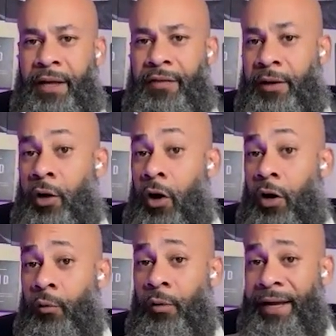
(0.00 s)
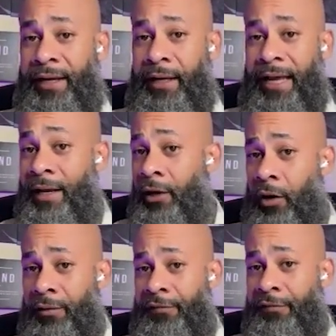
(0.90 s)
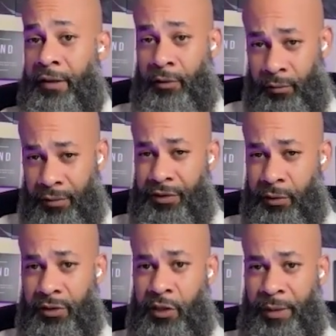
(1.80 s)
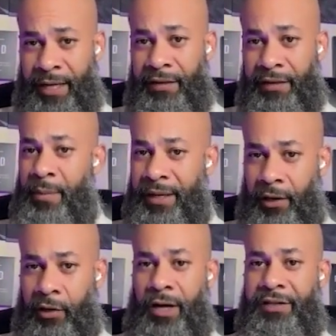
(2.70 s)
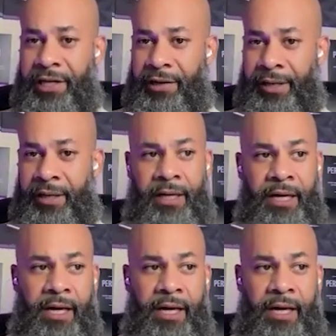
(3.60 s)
that are already in our funnel, so to speak, that meet our criteria.